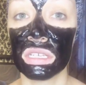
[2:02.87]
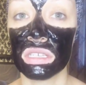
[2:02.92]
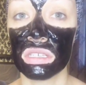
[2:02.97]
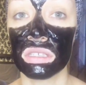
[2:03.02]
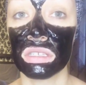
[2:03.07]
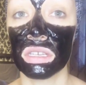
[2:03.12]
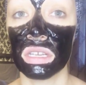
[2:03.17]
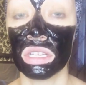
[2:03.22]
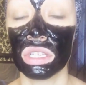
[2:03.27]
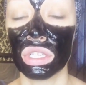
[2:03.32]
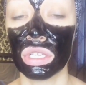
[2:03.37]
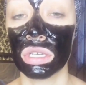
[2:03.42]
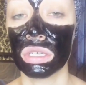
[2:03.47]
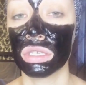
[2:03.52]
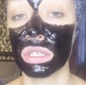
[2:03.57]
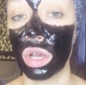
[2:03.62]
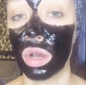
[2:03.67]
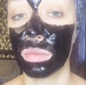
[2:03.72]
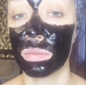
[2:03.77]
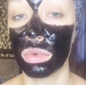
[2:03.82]
sensation
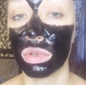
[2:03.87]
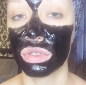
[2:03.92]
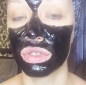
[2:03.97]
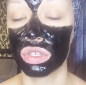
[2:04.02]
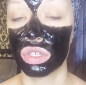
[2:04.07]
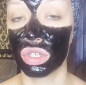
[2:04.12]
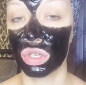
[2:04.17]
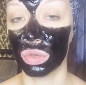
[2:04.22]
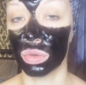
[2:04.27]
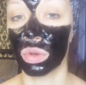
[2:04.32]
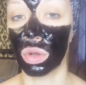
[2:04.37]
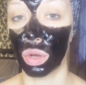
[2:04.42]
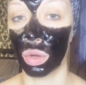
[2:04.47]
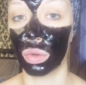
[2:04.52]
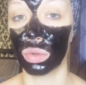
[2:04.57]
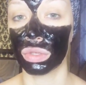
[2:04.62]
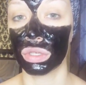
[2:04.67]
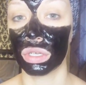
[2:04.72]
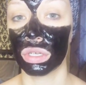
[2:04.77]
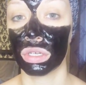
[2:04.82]
is almost too
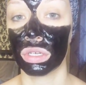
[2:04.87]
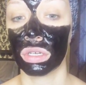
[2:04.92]
cold.